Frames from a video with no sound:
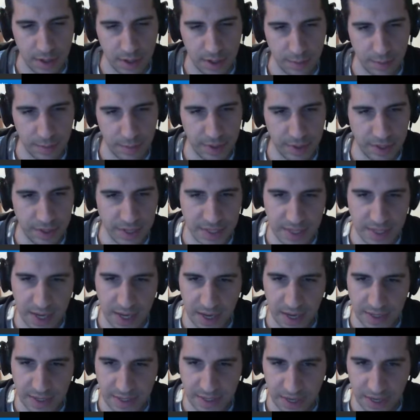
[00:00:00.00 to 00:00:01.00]
But in this
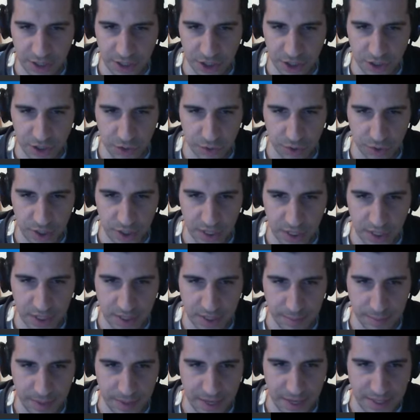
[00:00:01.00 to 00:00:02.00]
case, I actually don't need
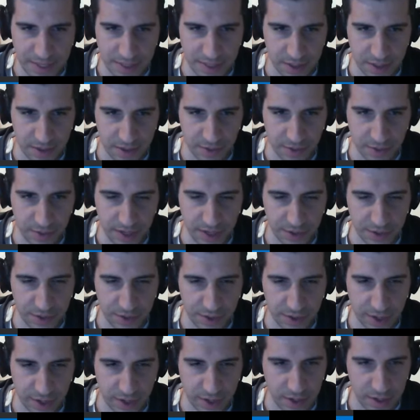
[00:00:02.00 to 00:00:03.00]
to pass it a
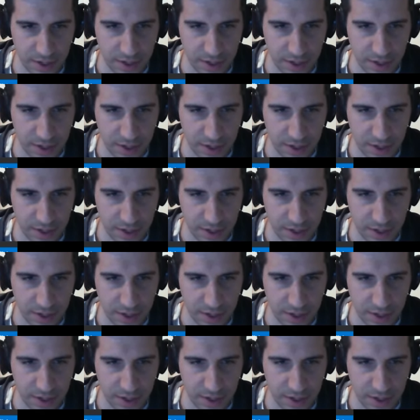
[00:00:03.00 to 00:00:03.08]
directory.